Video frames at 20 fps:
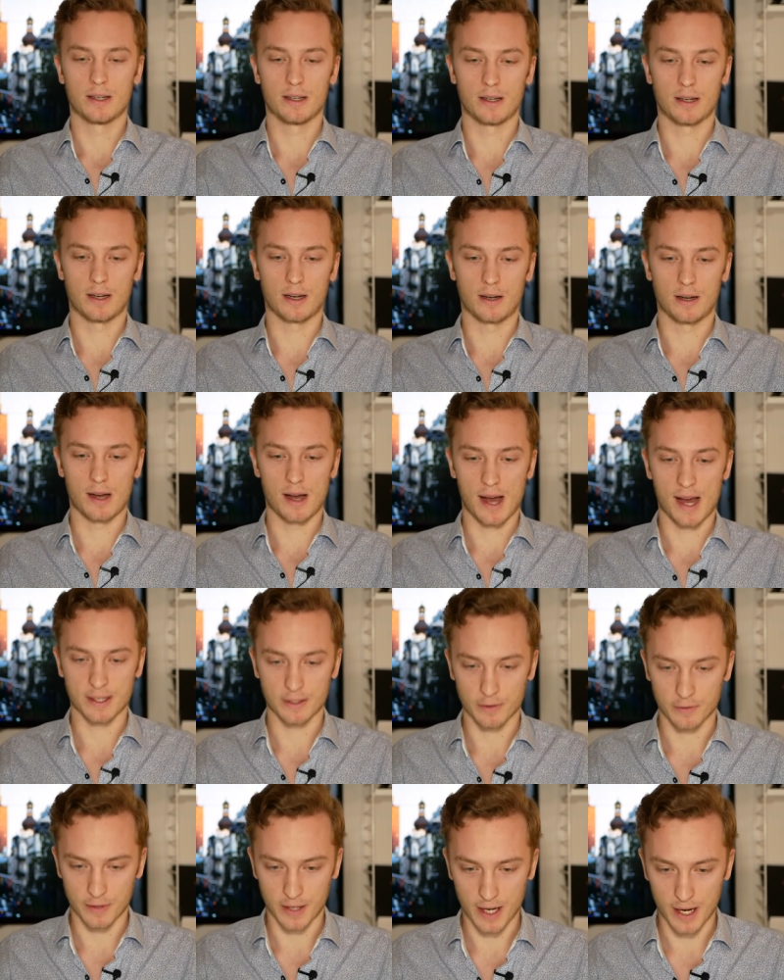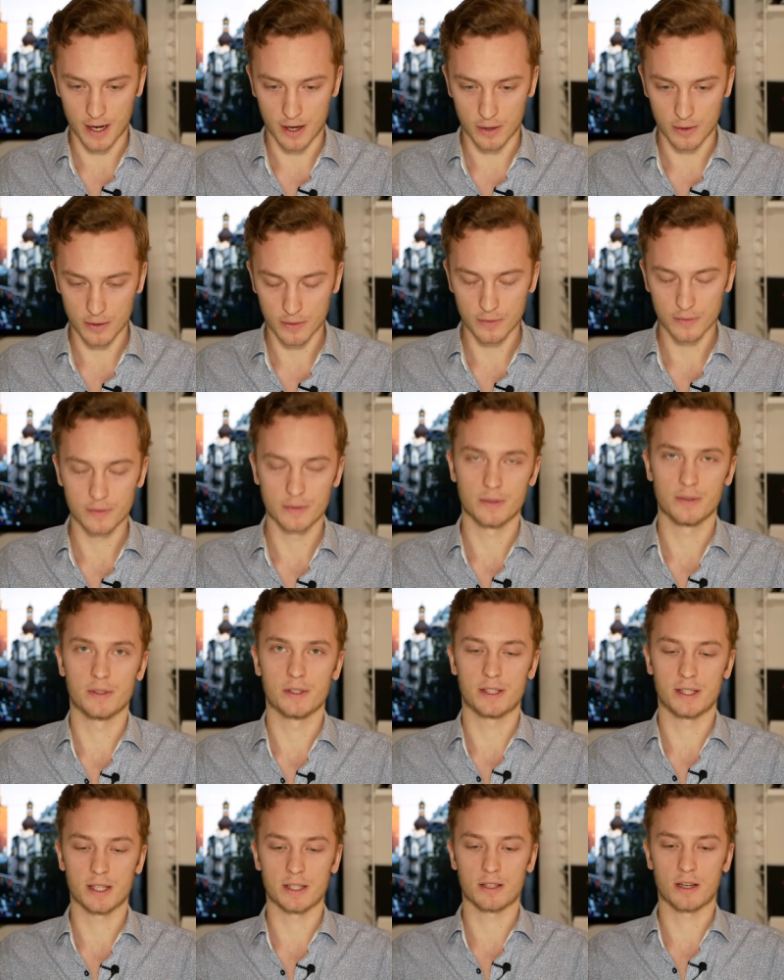uh, as of now,
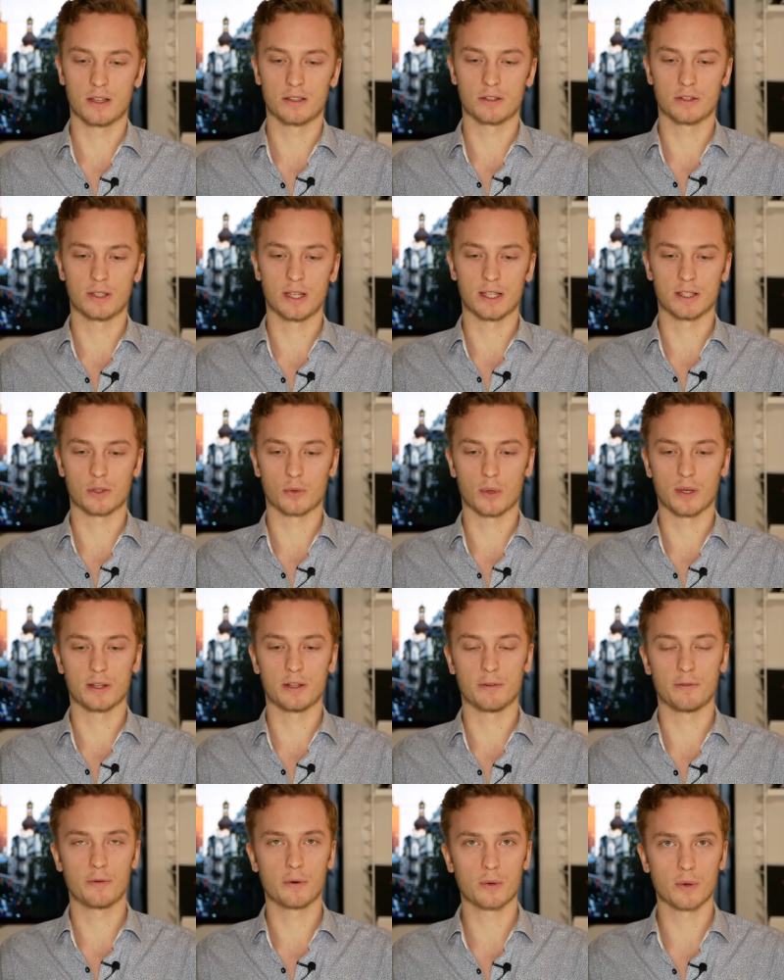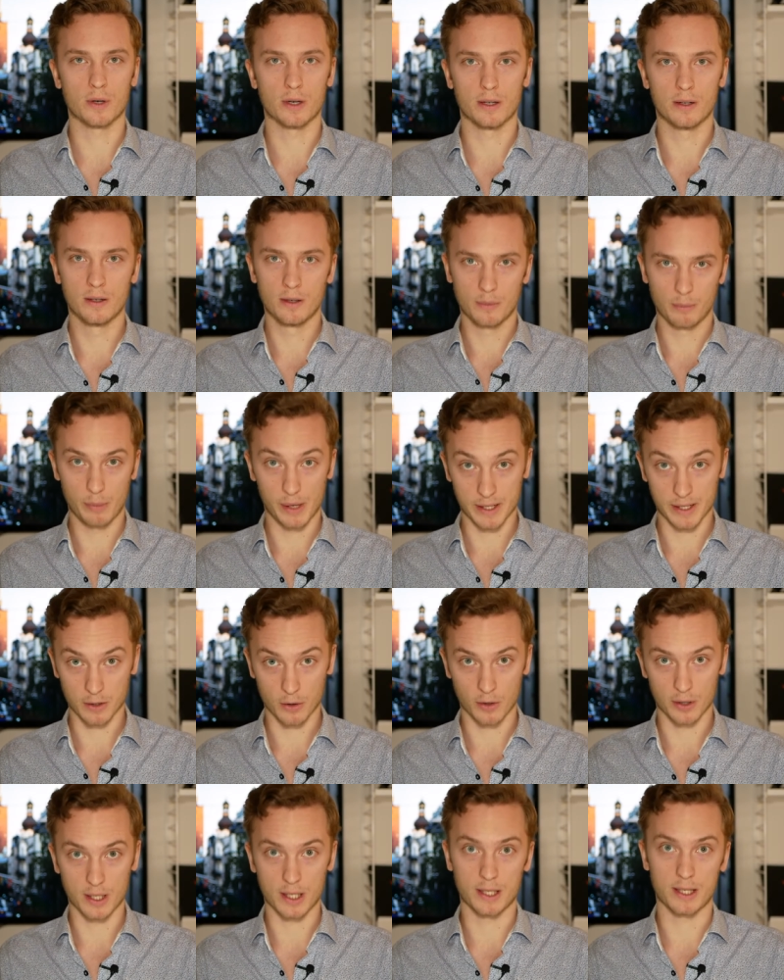six hundred twenty-four
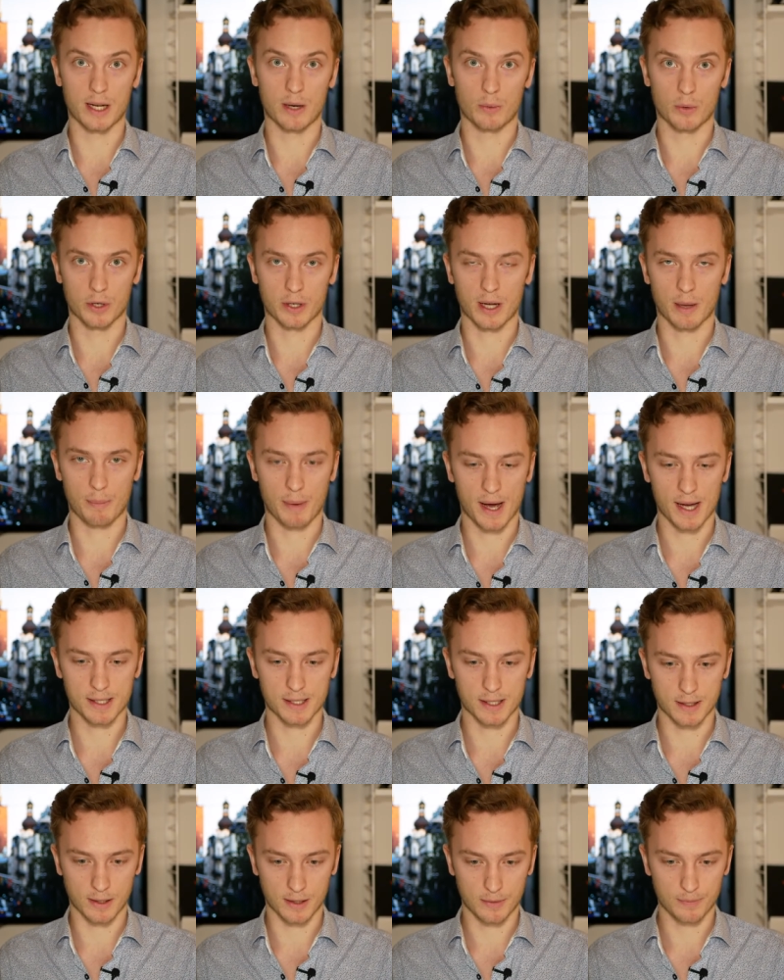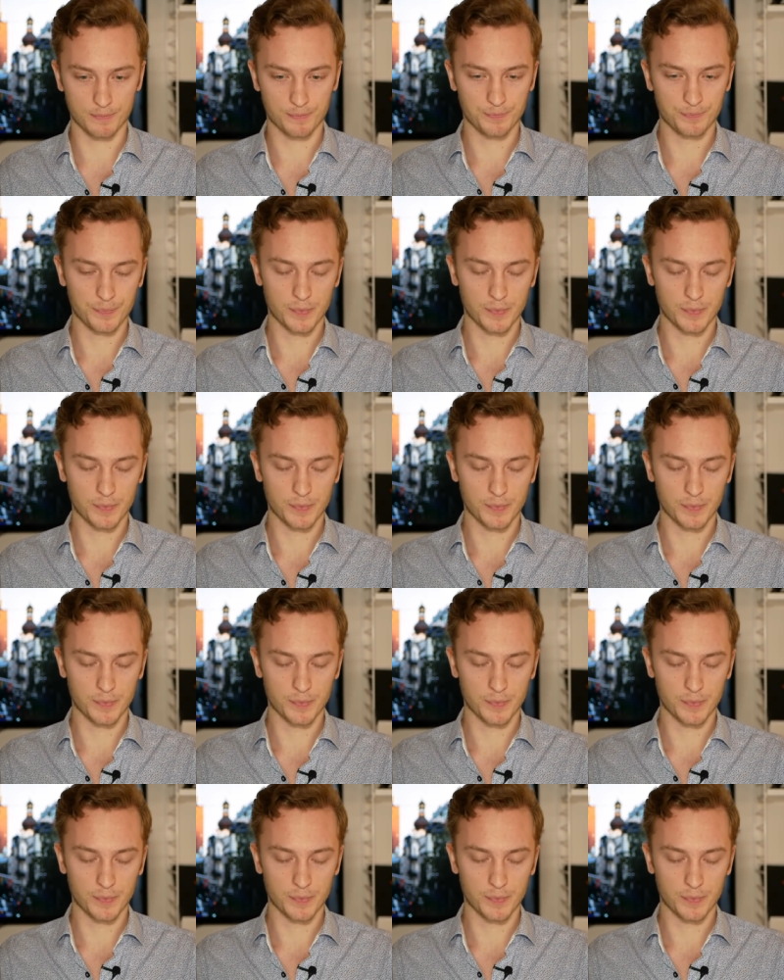Bitcoin in network capacity.